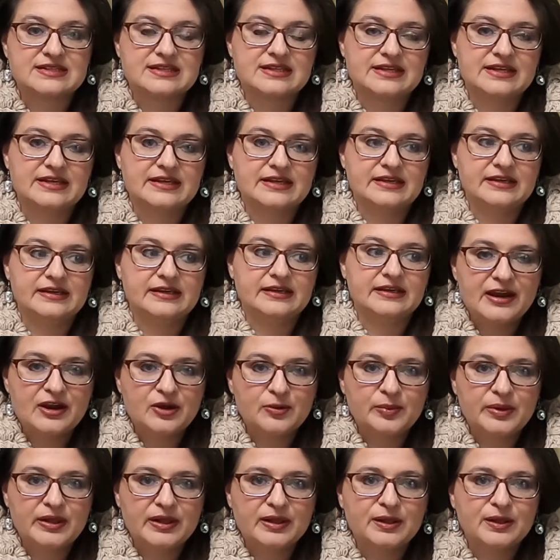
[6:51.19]
the
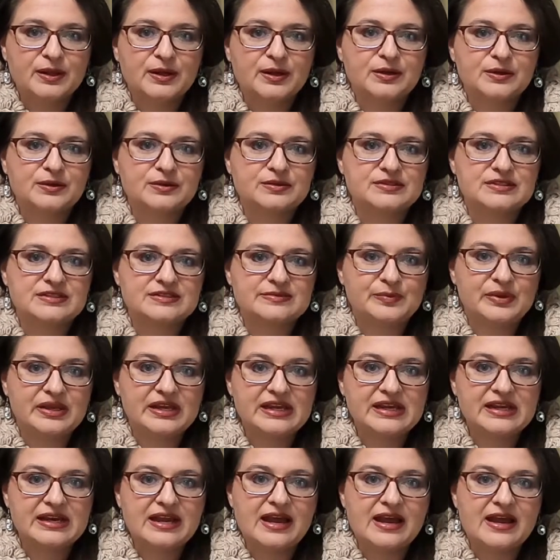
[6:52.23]
ear pillows,
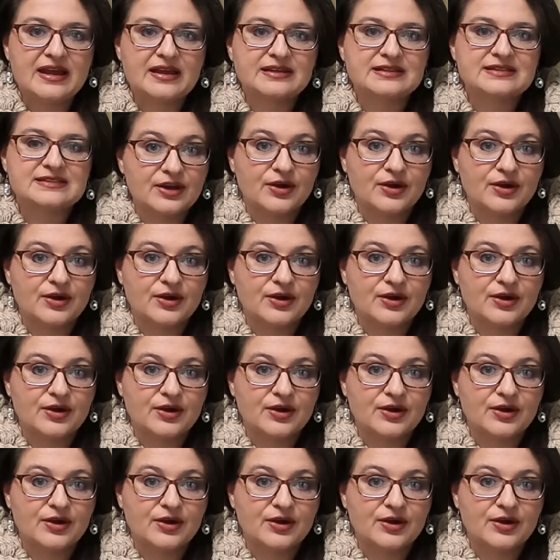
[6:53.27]
peanuts.